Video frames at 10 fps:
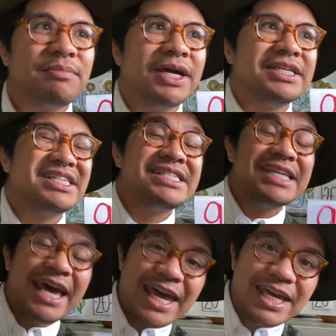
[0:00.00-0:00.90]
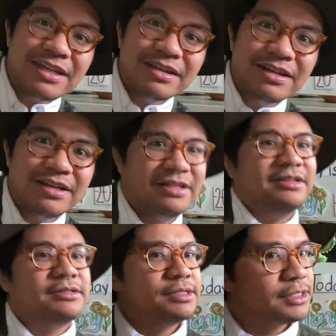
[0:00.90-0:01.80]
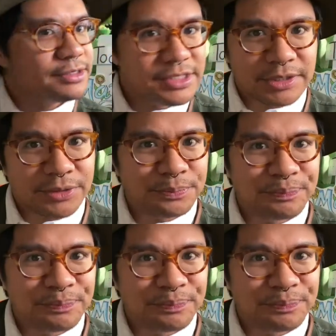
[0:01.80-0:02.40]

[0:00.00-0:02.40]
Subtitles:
minus 10, still 0.